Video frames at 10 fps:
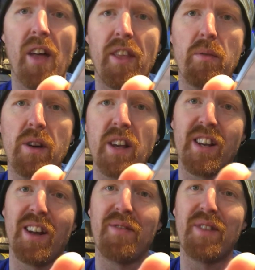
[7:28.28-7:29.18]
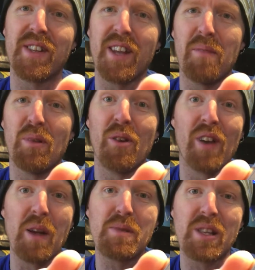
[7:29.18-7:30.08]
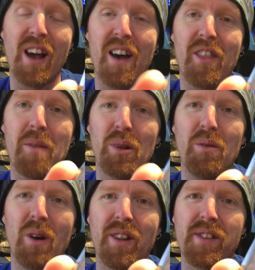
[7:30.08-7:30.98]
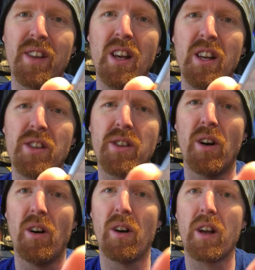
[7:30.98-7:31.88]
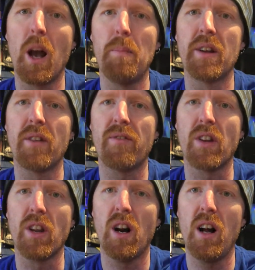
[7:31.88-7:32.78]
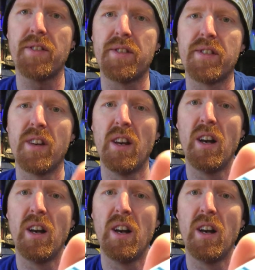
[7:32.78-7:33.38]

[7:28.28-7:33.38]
They were nice enough to send Blue Vapes the blue ones. So a couple of different yachts.